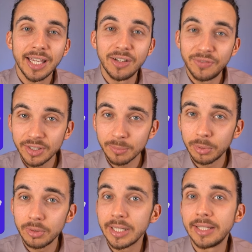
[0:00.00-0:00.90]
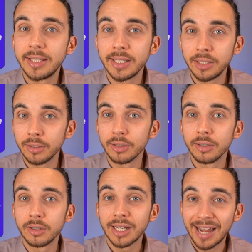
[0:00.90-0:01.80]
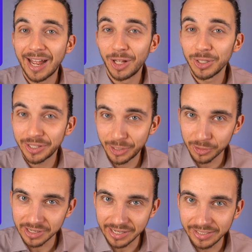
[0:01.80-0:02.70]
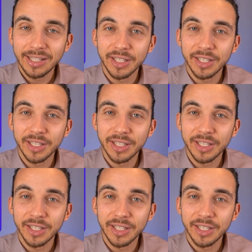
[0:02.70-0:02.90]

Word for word: invisible in the ear canal hearing aid.